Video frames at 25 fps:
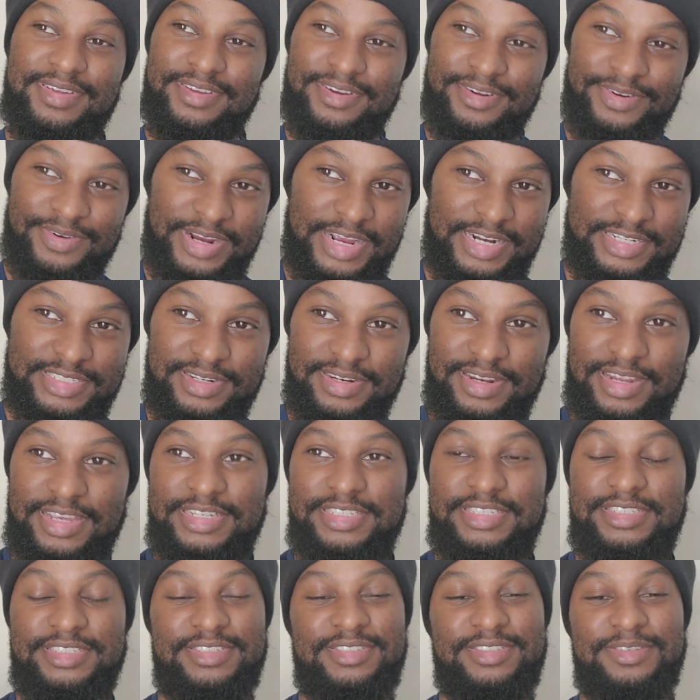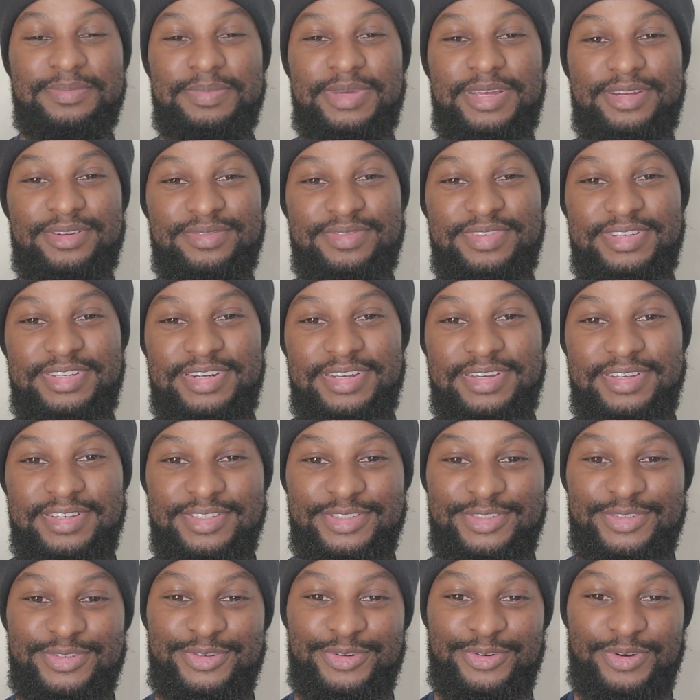Congratulations to
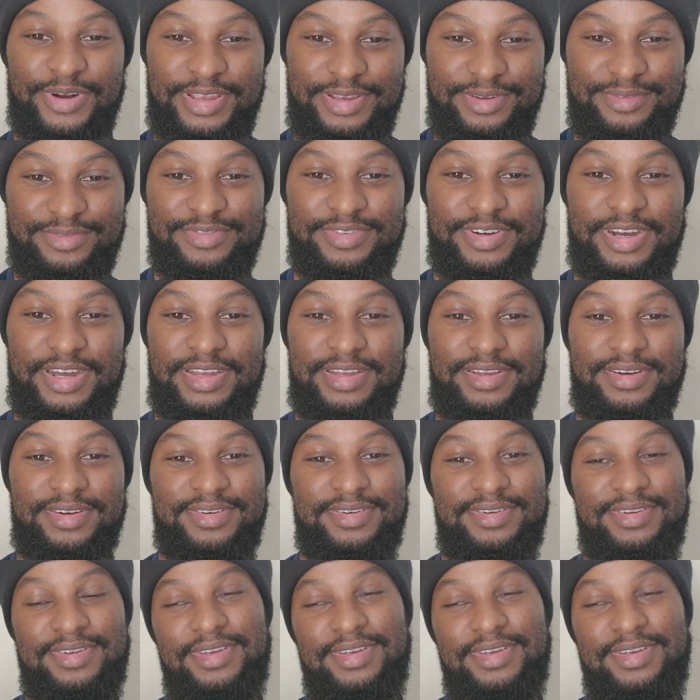Benavidez. Great fight.